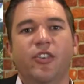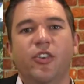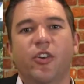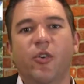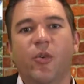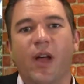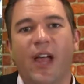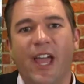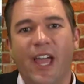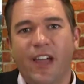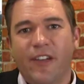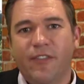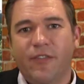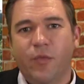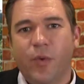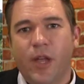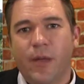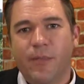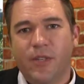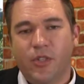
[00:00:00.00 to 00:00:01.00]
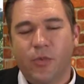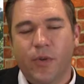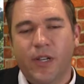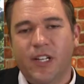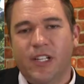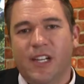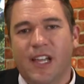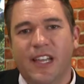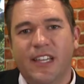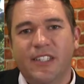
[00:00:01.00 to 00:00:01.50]
go halfway
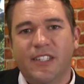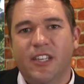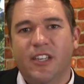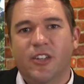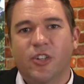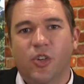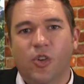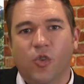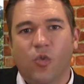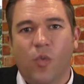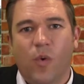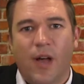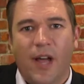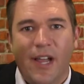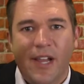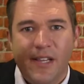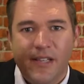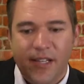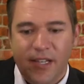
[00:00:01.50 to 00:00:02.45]
between Alaska and Hawaii.